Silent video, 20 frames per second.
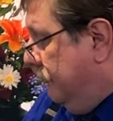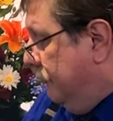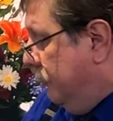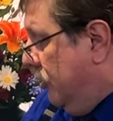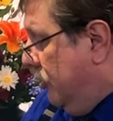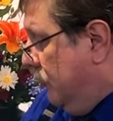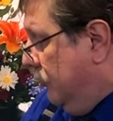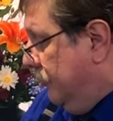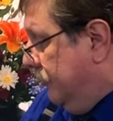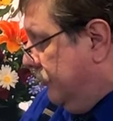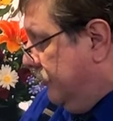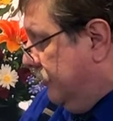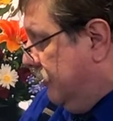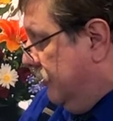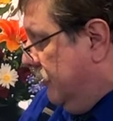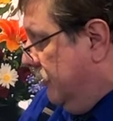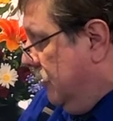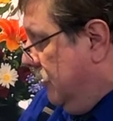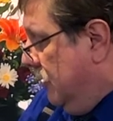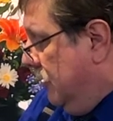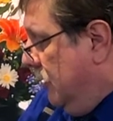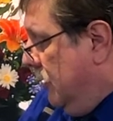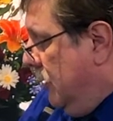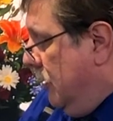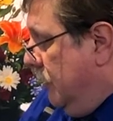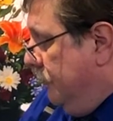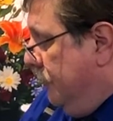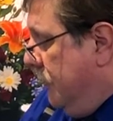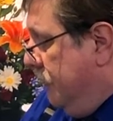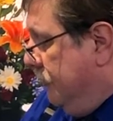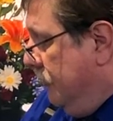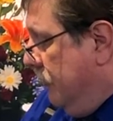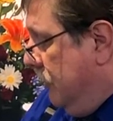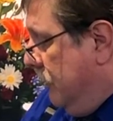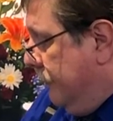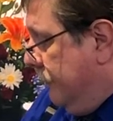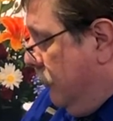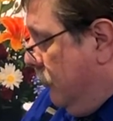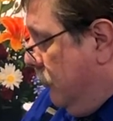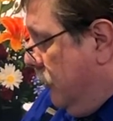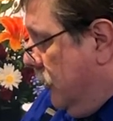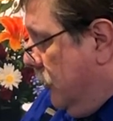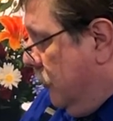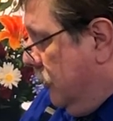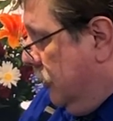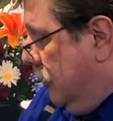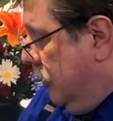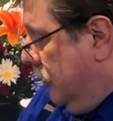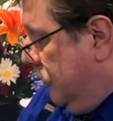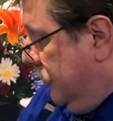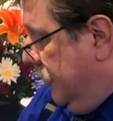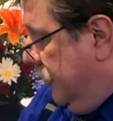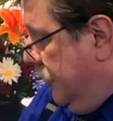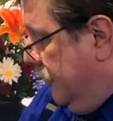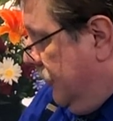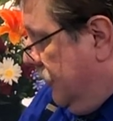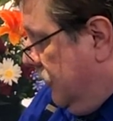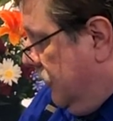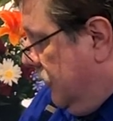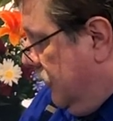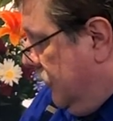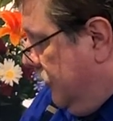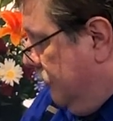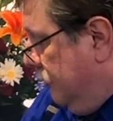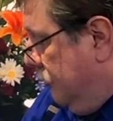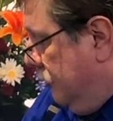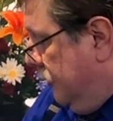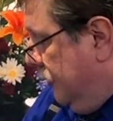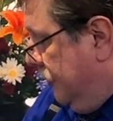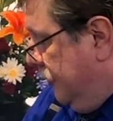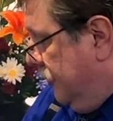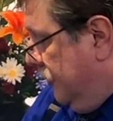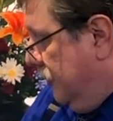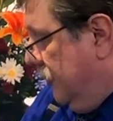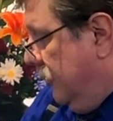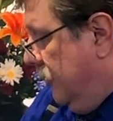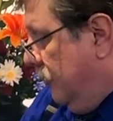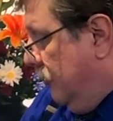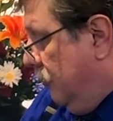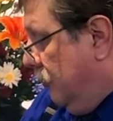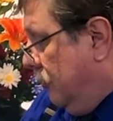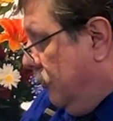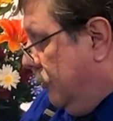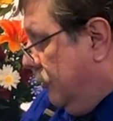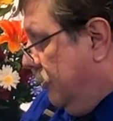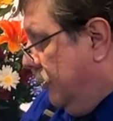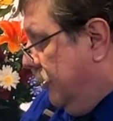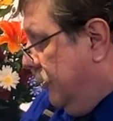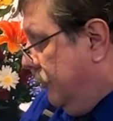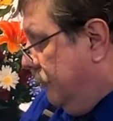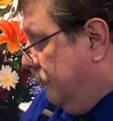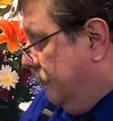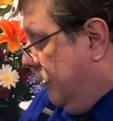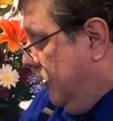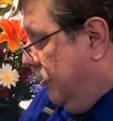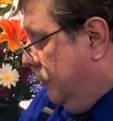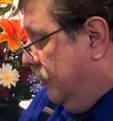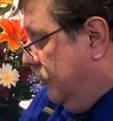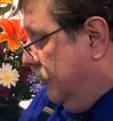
Post. People everywhere were talking about how the president had ordered his men to